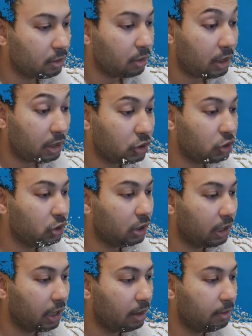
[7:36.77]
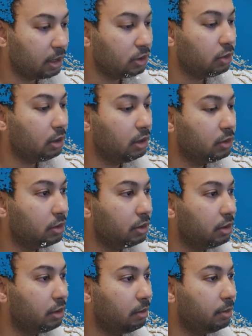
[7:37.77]
to launch the game actually, so
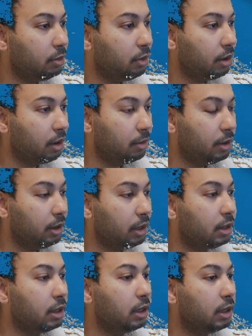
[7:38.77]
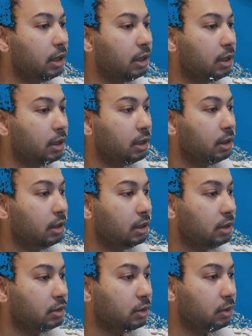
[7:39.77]
you don't have to worry about anything.
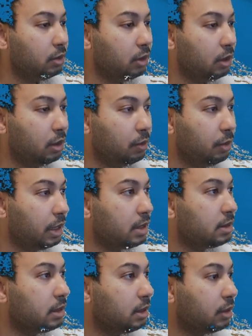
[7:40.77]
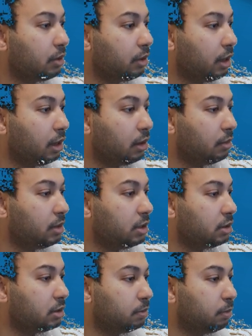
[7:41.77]
So we can see the content of
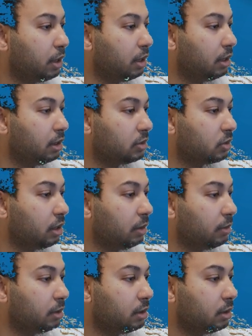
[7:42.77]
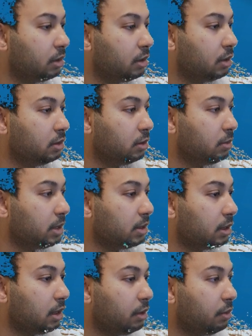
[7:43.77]
this script. So
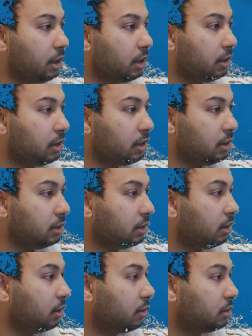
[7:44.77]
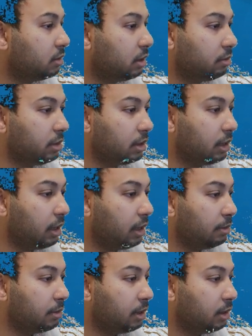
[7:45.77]
basically what it does, it loads up the
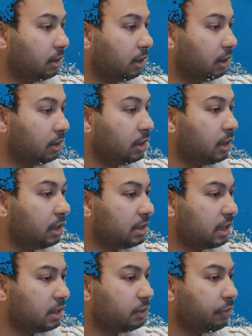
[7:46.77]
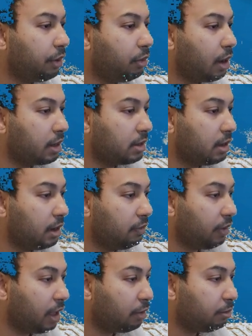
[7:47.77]
game and then sets few
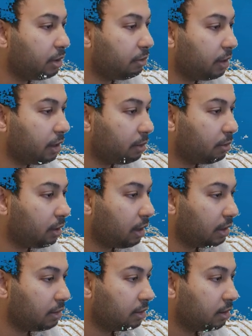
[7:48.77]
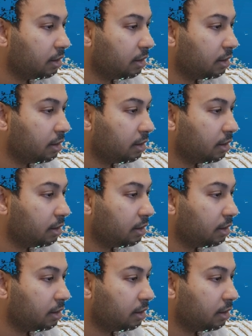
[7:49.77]
environment variable like